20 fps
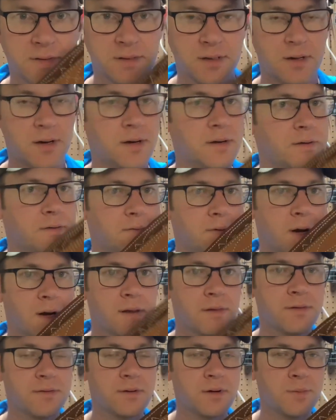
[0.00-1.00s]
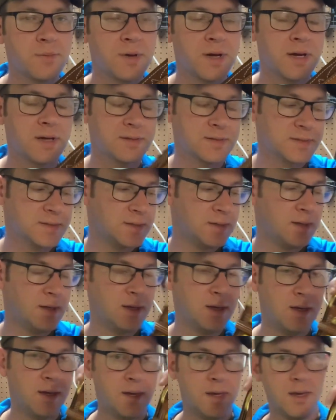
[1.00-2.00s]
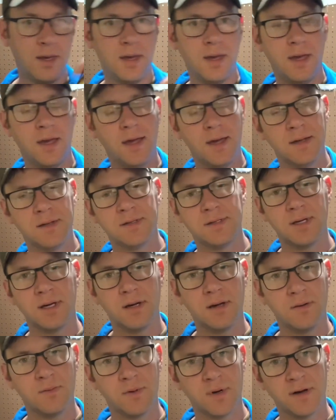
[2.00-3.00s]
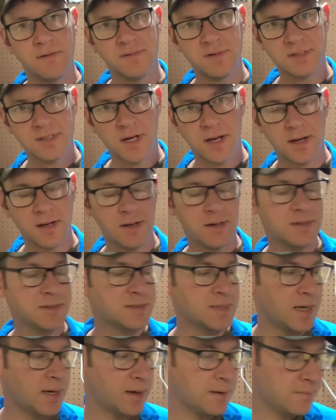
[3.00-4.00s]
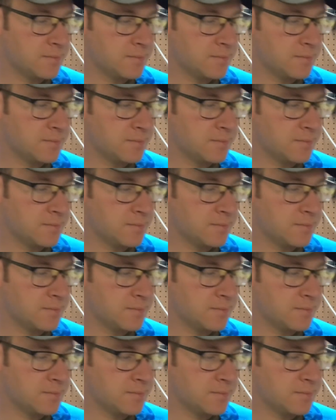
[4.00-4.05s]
Alright, you run it through your pants, and whatever's on it is on it.